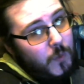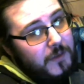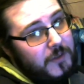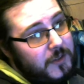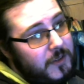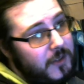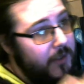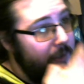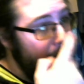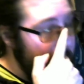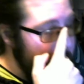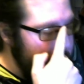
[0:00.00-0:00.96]

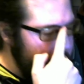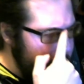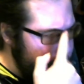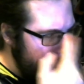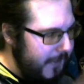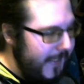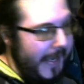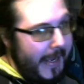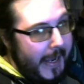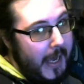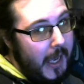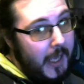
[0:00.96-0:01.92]
So yeah,
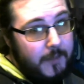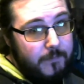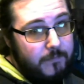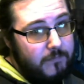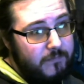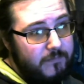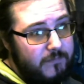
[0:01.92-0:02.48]
I'm